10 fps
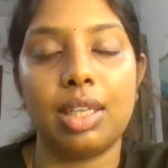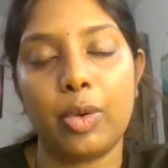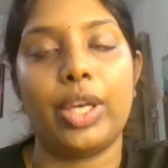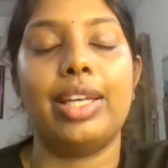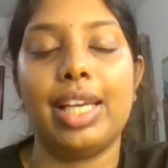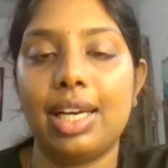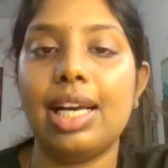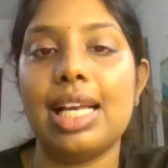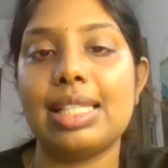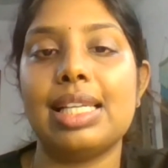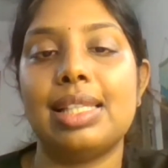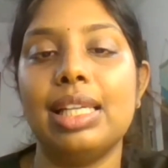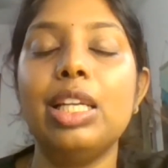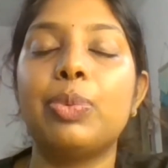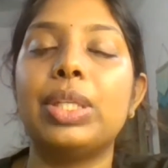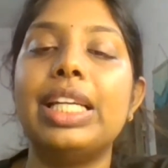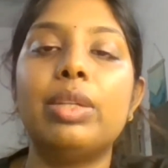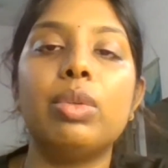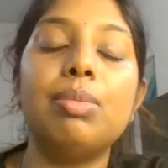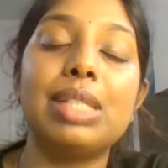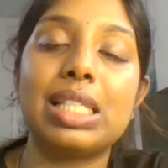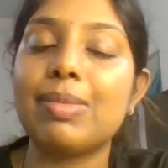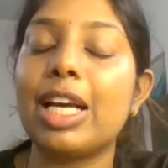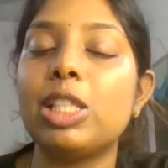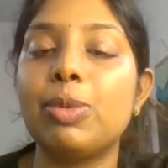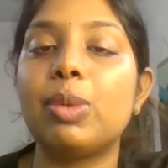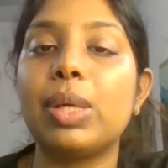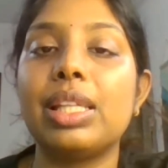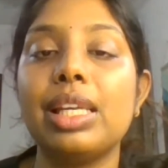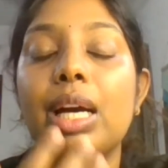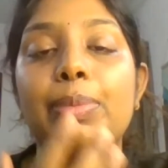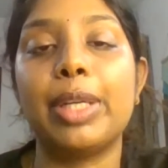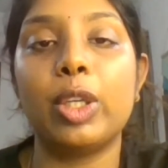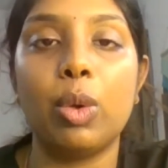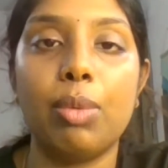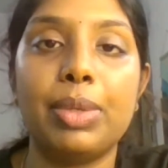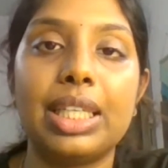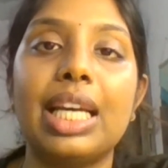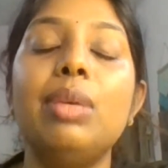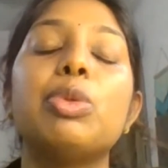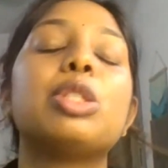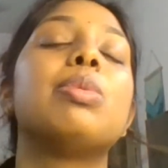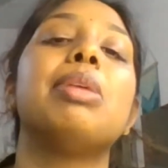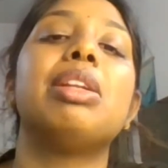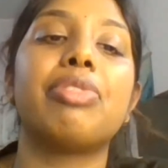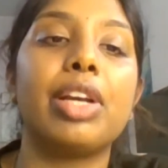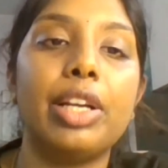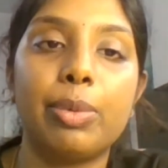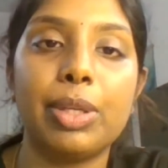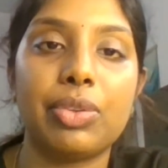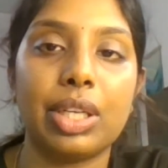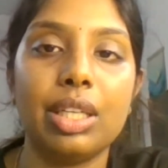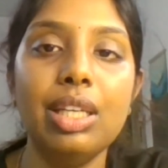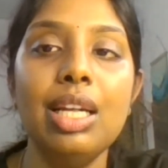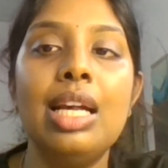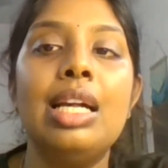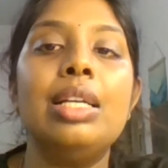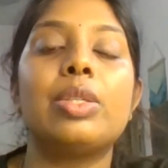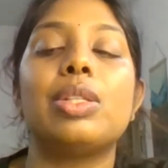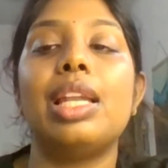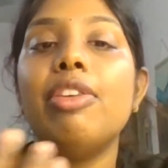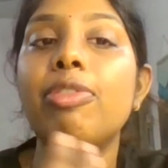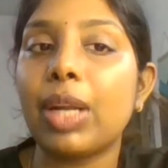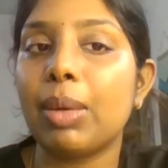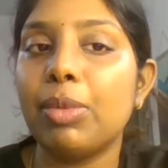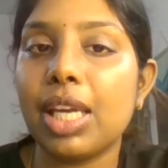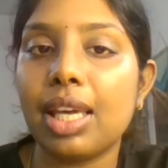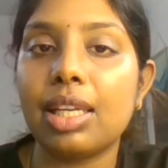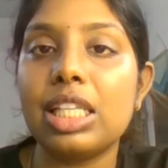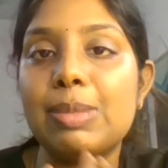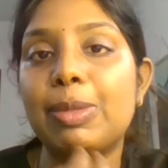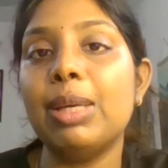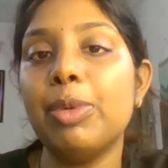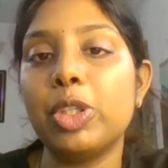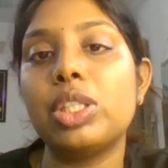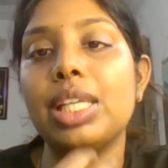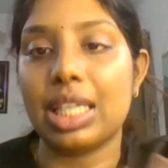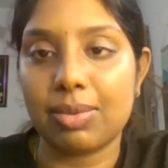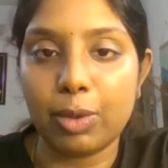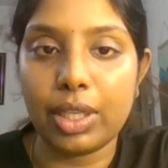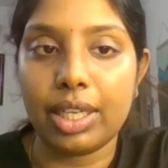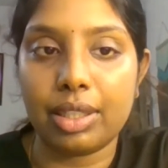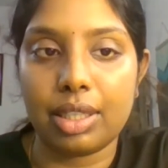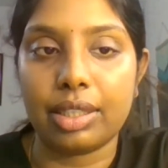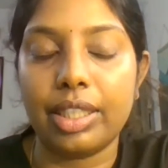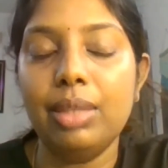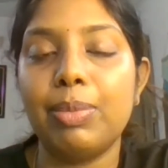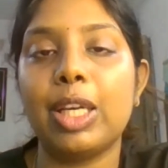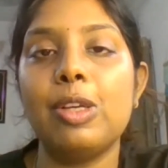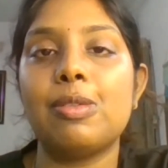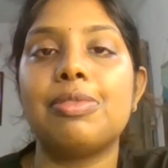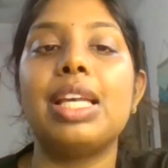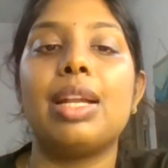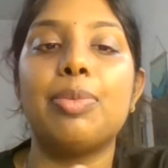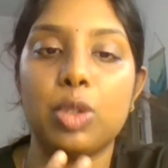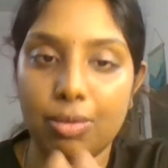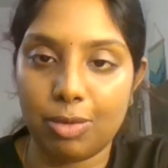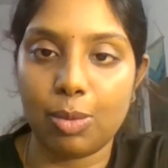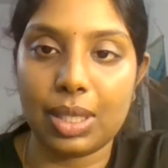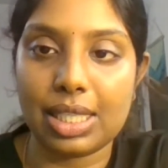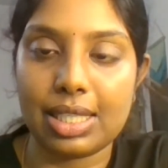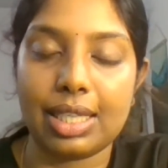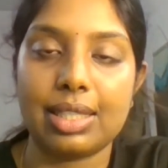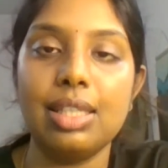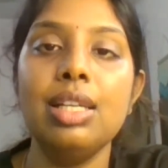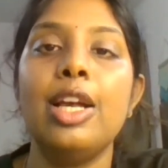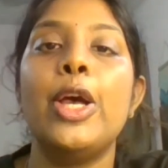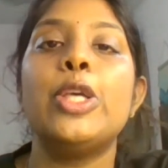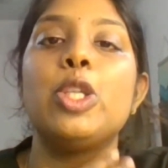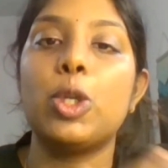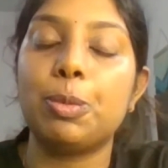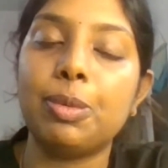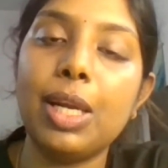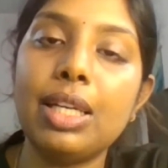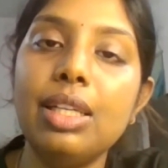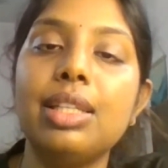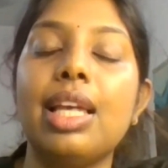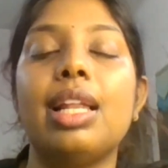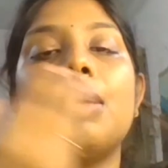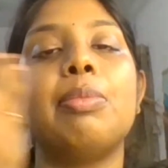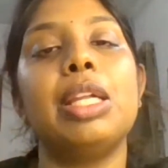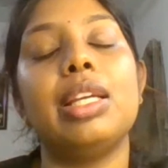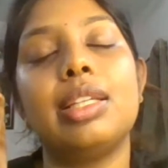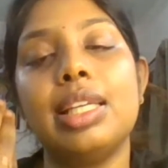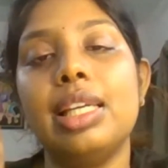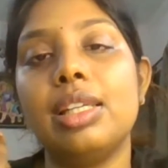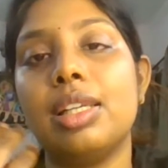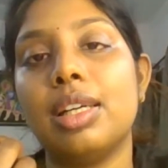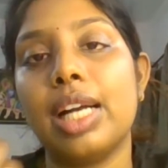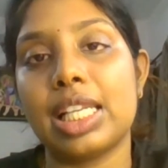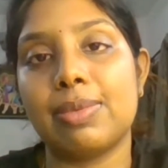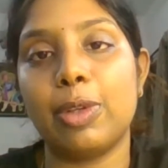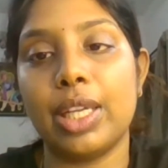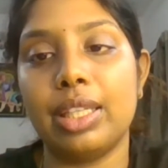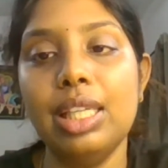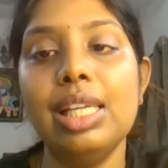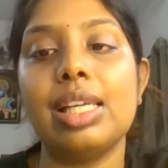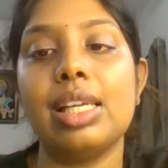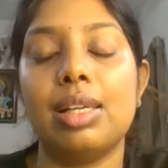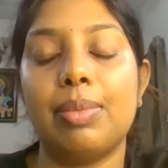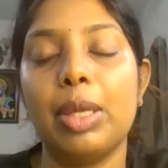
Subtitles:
Okay, yeah, as I said, it will lead to a mismatch between the upper and lower midline, which will be difficult to be treated. So the left primary canine is prematurely exfoliated, right, because of the eruption of lower incisor. So to prevent it, they'll immediately exfoliate the,